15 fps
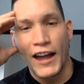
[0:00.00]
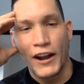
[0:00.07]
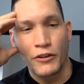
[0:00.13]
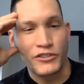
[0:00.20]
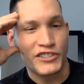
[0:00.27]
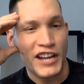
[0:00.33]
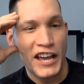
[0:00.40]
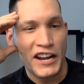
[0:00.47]
I
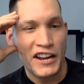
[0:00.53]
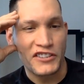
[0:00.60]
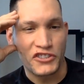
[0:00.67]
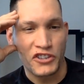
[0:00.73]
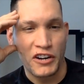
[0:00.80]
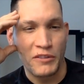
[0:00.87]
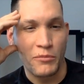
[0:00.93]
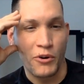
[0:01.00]
don't stand on
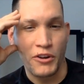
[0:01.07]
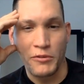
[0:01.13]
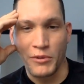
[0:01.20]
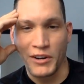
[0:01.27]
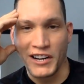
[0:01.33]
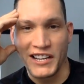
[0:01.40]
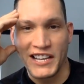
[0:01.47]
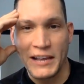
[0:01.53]
ceremony.
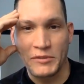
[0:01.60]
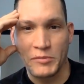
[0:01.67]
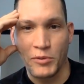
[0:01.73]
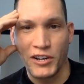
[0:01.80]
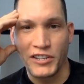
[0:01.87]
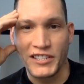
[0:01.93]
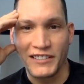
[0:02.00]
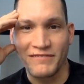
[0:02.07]
We're going to keep
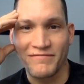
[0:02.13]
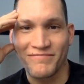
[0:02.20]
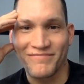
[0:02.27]
sprinting.